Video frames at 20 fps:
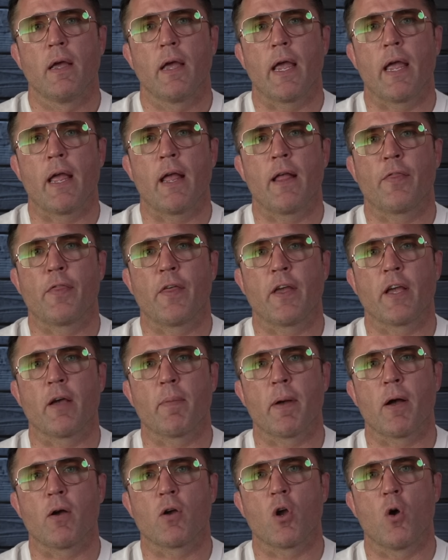And think
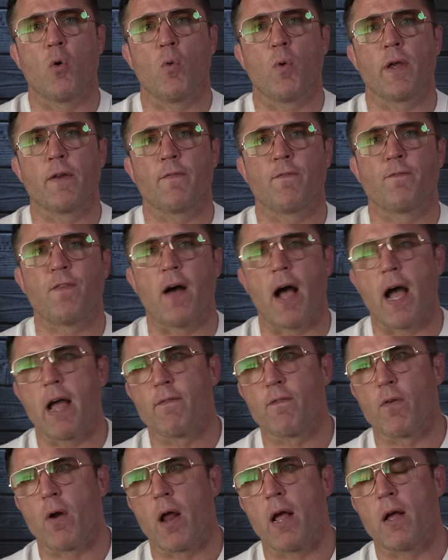about going
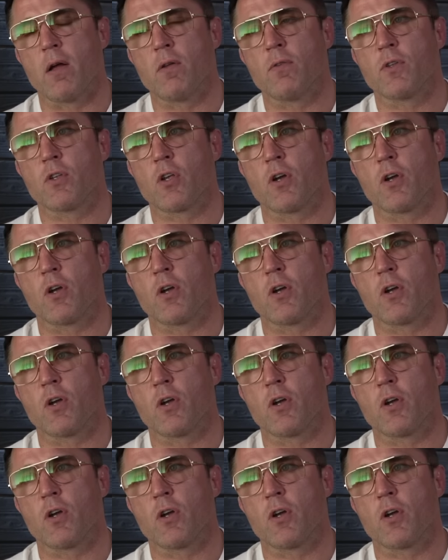five rounds